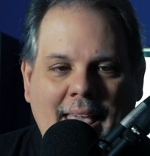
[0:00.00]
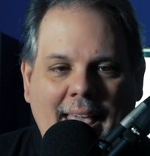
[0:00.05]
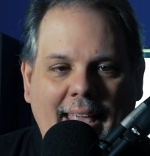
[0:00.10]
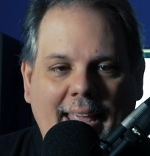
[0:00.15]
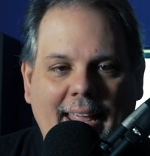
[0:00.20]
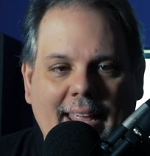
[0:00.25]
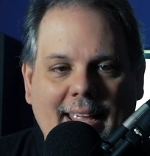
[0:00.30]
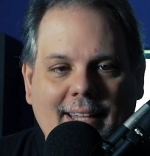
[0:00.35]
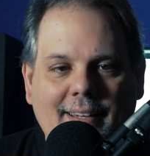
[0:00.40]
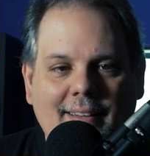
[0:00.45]

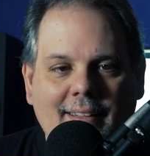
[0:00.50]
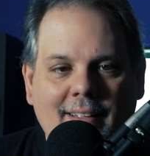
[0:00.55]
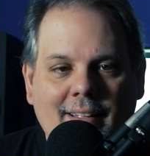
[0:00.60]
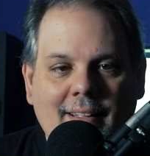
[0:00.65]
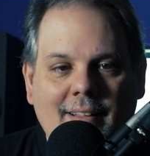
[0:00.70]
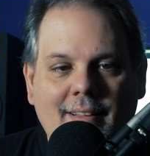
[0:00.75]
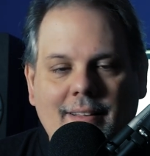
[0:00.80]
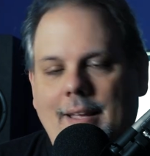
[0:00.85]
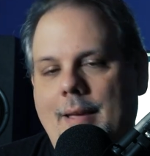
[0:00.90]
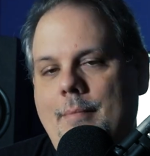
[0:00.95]
And
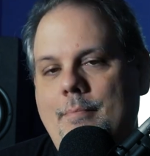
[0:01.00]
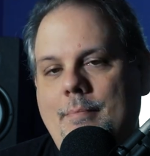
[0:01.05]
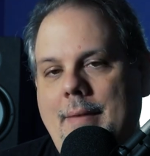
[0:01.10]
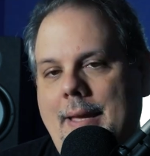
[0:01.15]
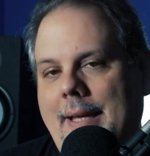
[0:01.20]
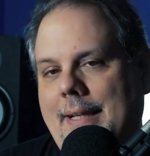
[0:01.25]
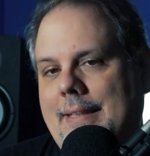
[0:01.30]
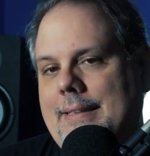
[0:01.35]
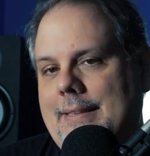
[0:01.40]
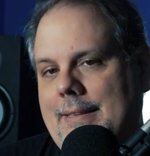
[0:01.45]
it
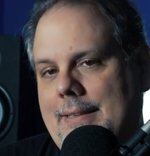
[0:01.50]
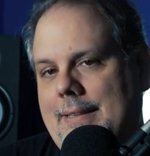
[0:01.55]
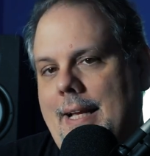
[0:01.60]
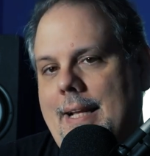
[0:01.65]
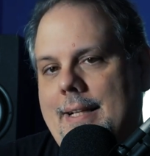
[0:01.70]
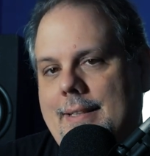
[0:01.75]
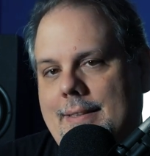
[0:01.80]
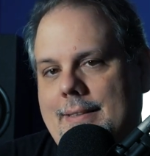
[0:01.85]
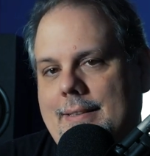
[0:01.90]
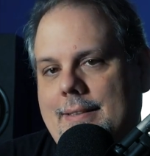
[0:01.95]
makes
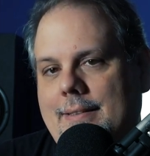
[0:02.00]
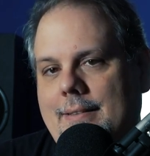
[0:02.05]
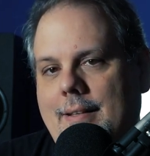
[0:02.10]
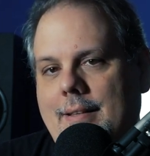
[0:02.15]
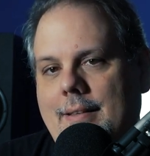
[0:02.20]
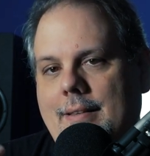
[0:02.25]
sense